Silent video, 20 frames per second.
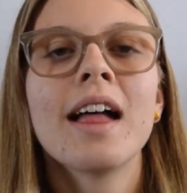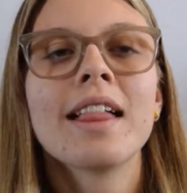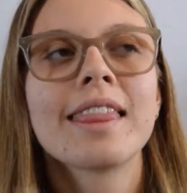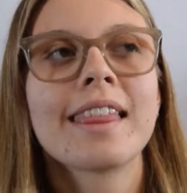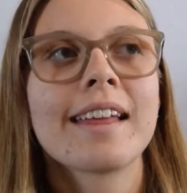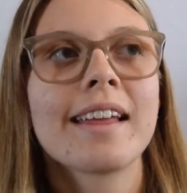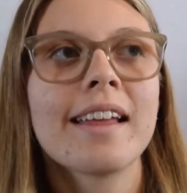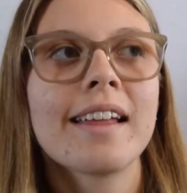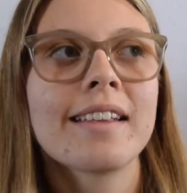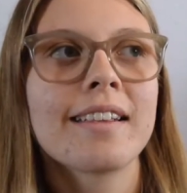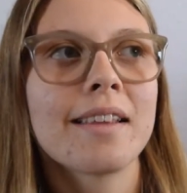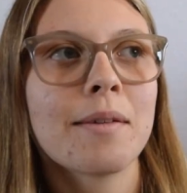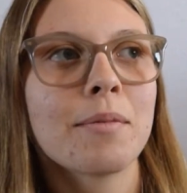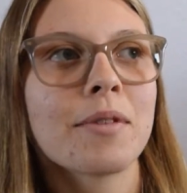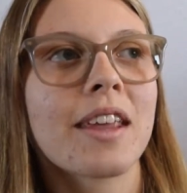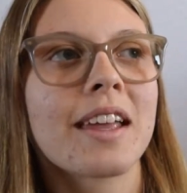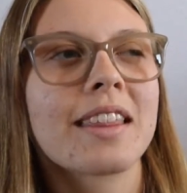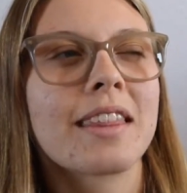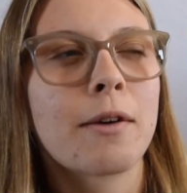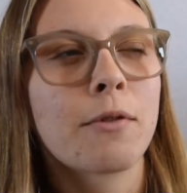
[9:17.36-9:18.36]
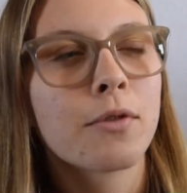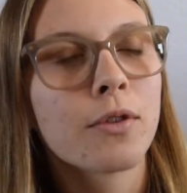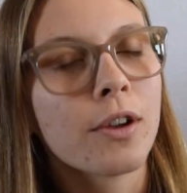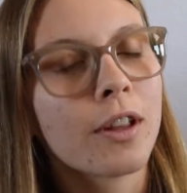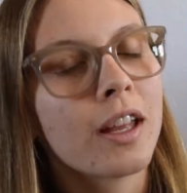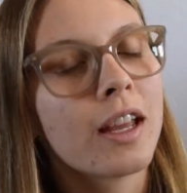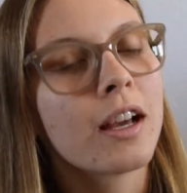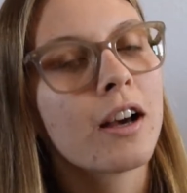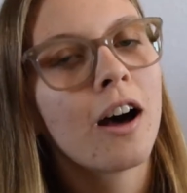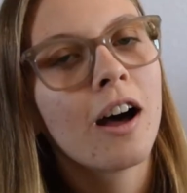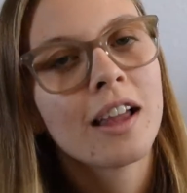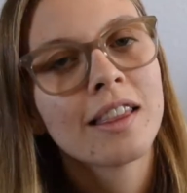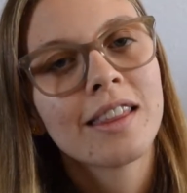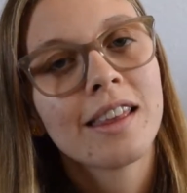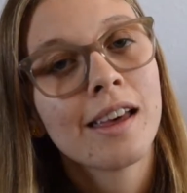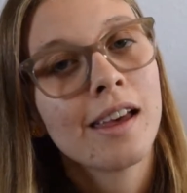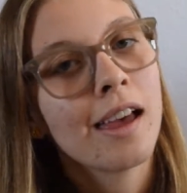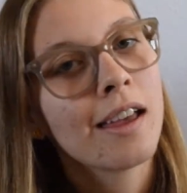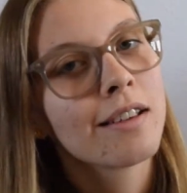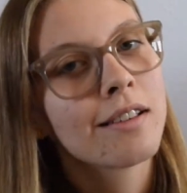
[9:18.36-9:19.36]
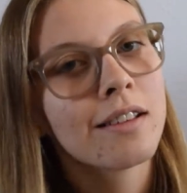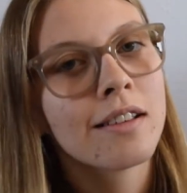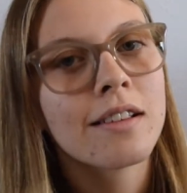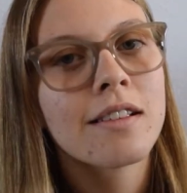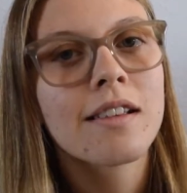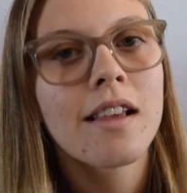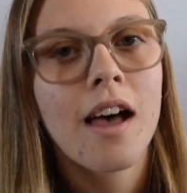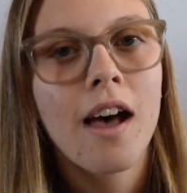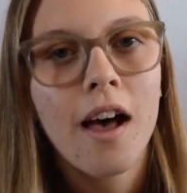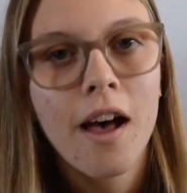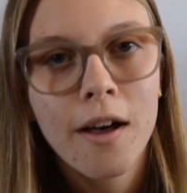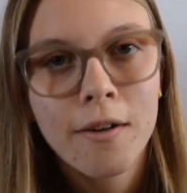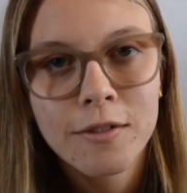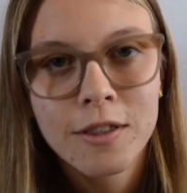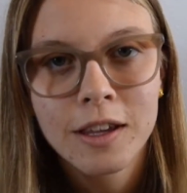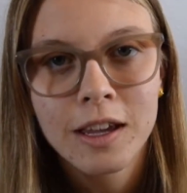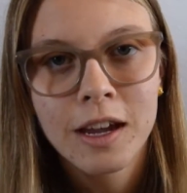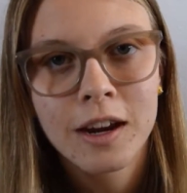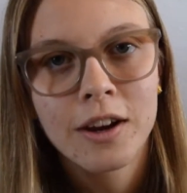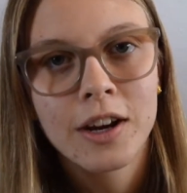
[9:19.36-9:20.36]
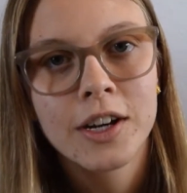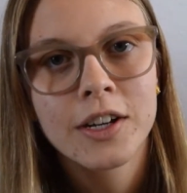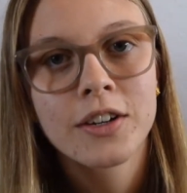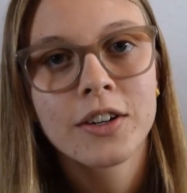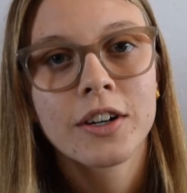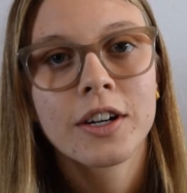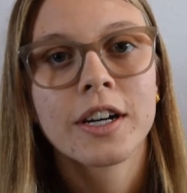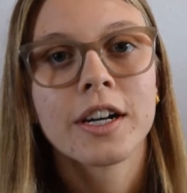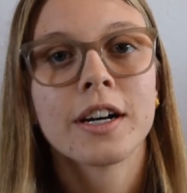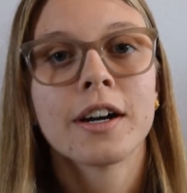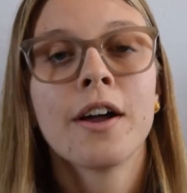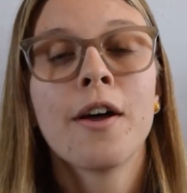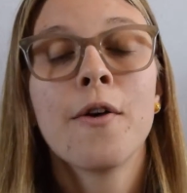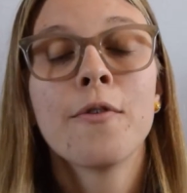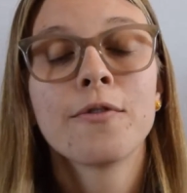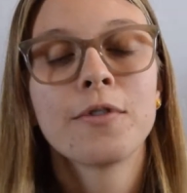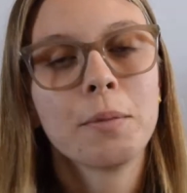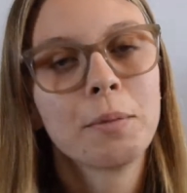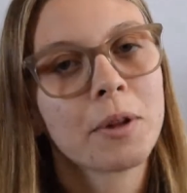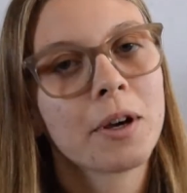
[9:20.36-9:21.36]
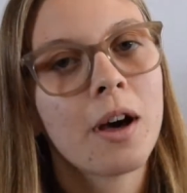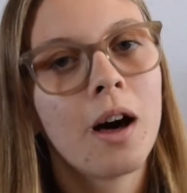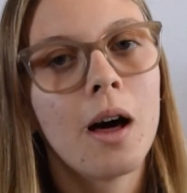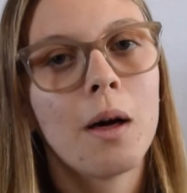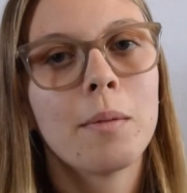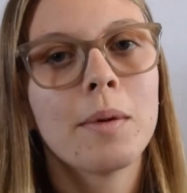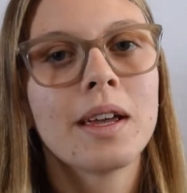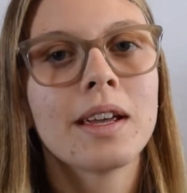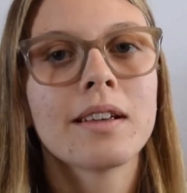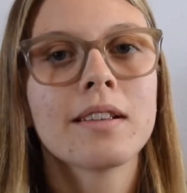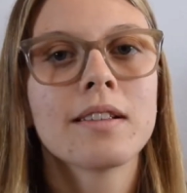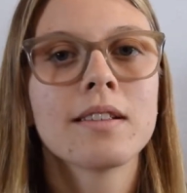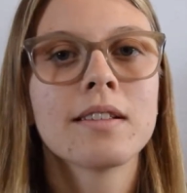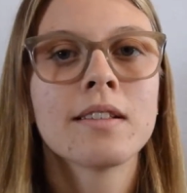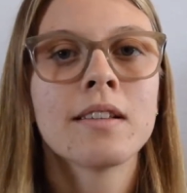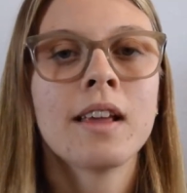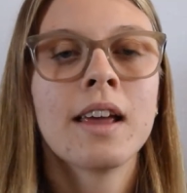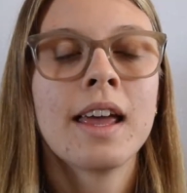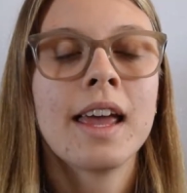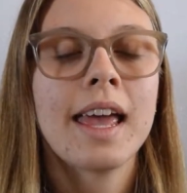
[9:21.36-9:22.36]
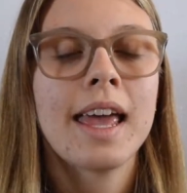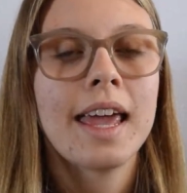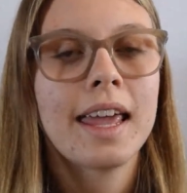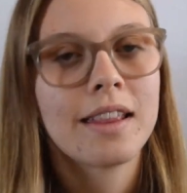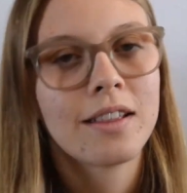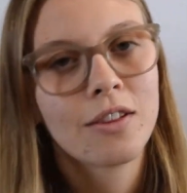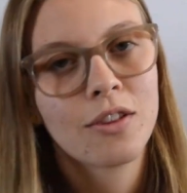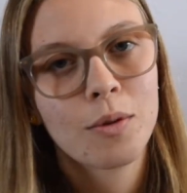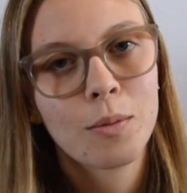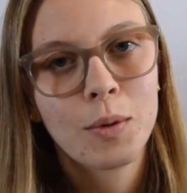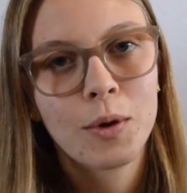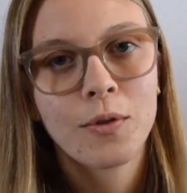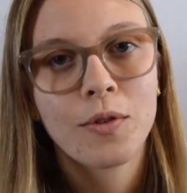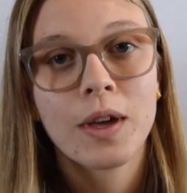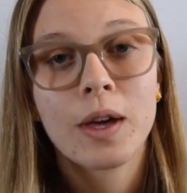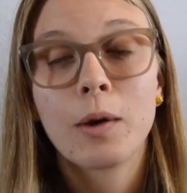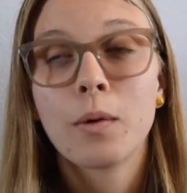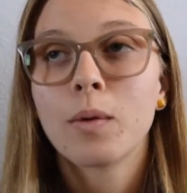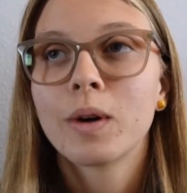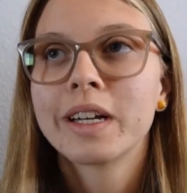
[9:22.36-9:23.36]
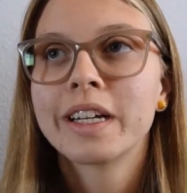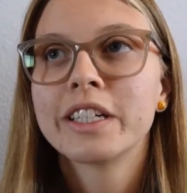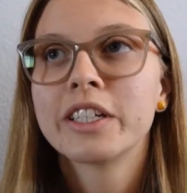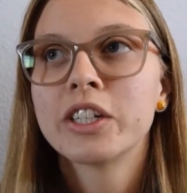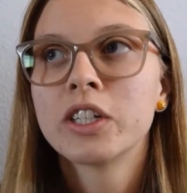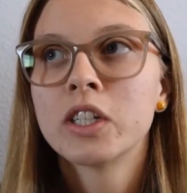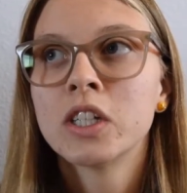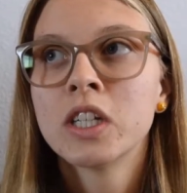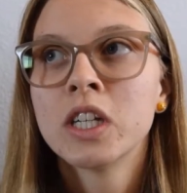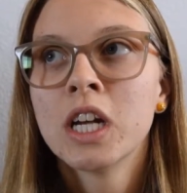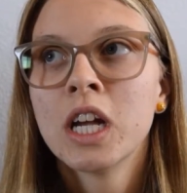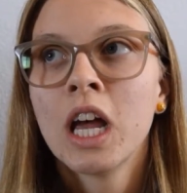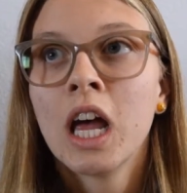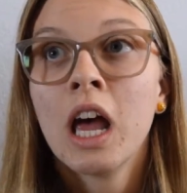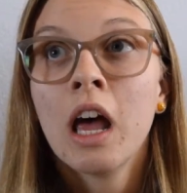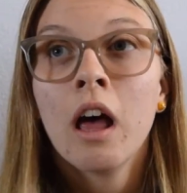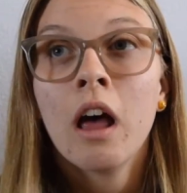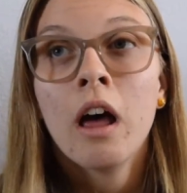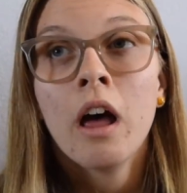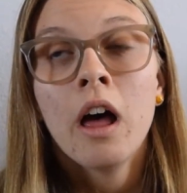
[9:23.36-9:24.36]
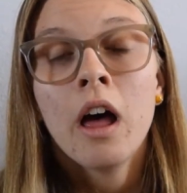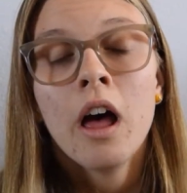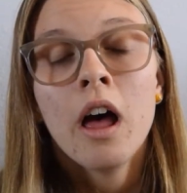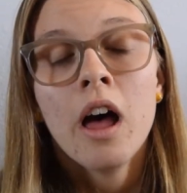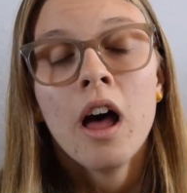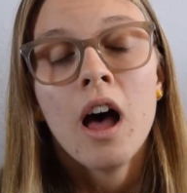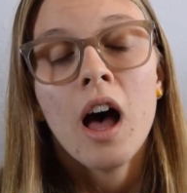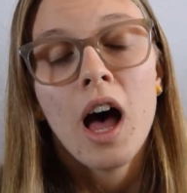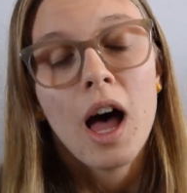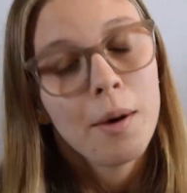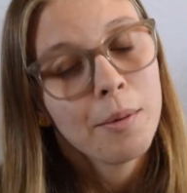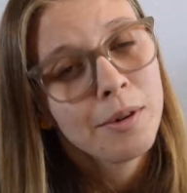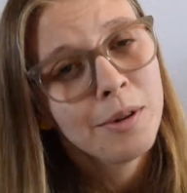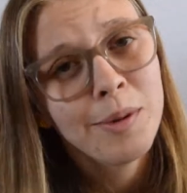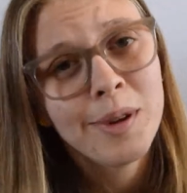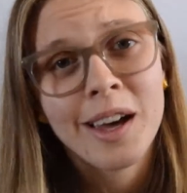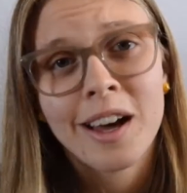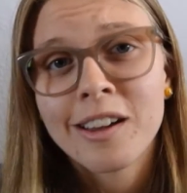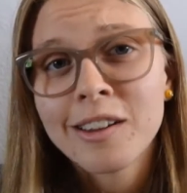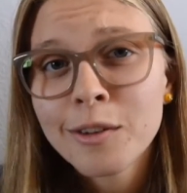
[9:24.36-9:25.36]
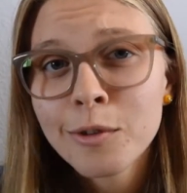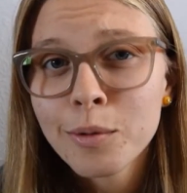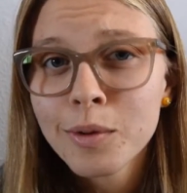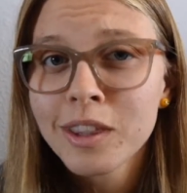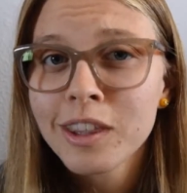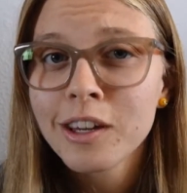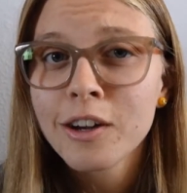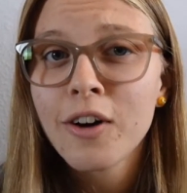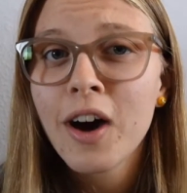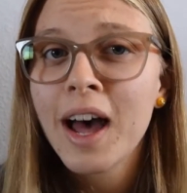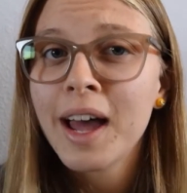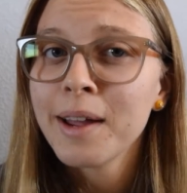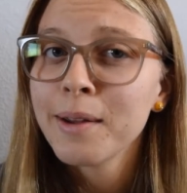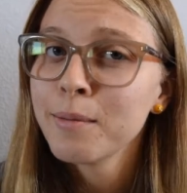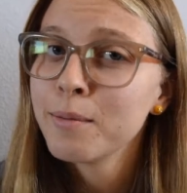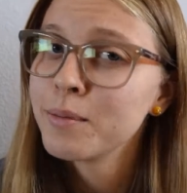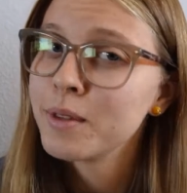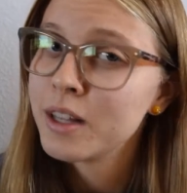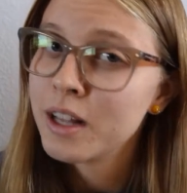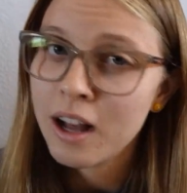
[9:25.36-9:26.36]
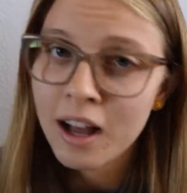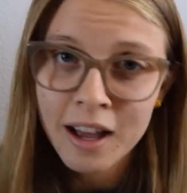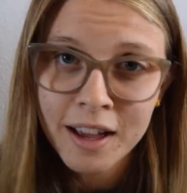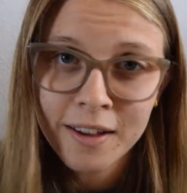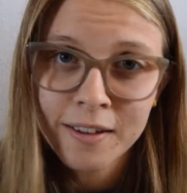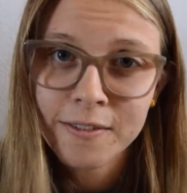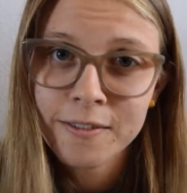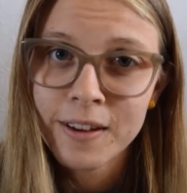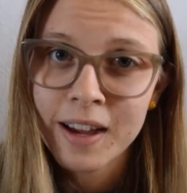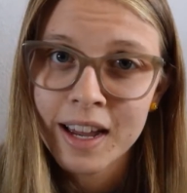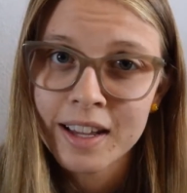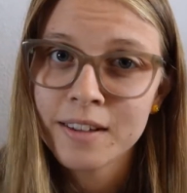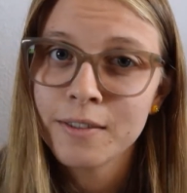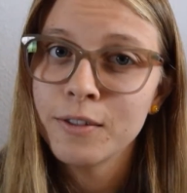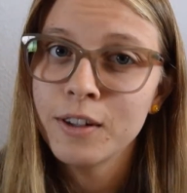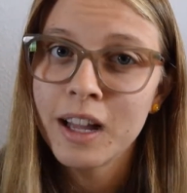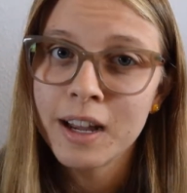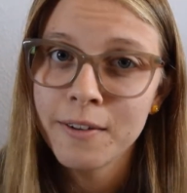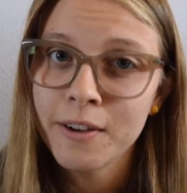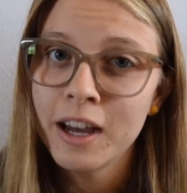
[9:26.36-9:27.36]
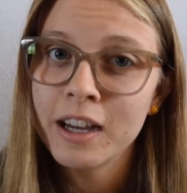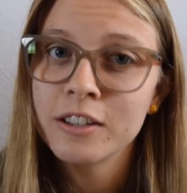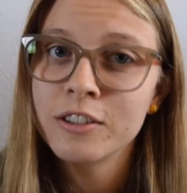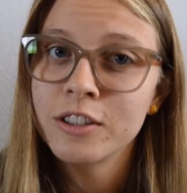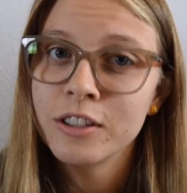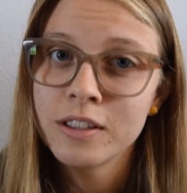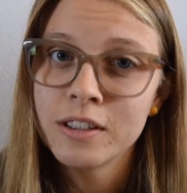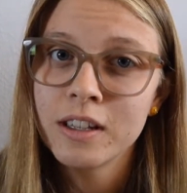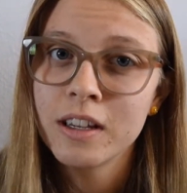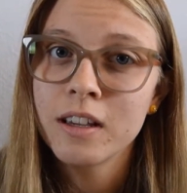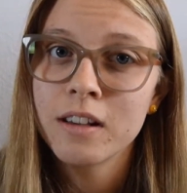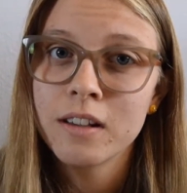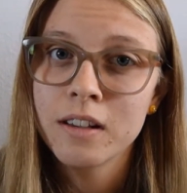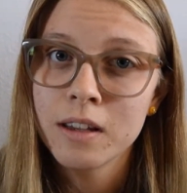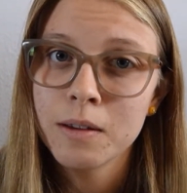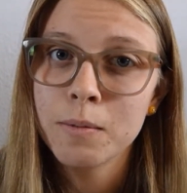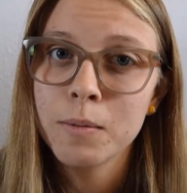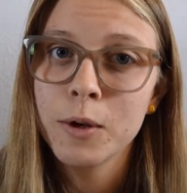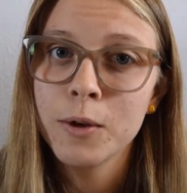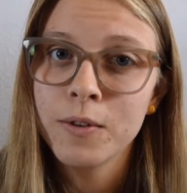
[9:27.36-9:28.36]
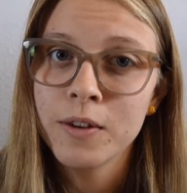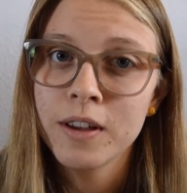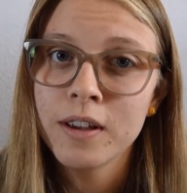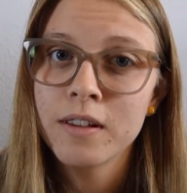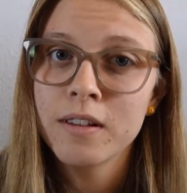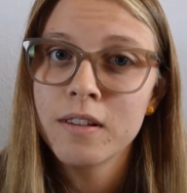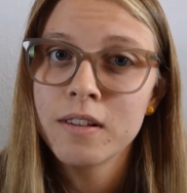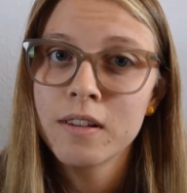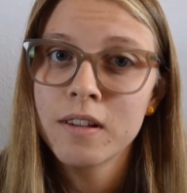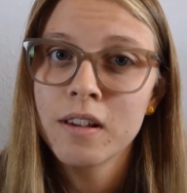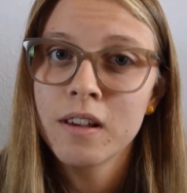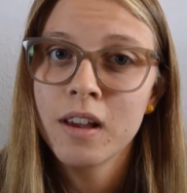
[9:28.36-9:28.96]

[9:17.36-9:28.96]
It seems like they've really caught the essence of the character from the comics into the movie, which I'm gonna be honest with you, I'm not a fan of live action DC movies.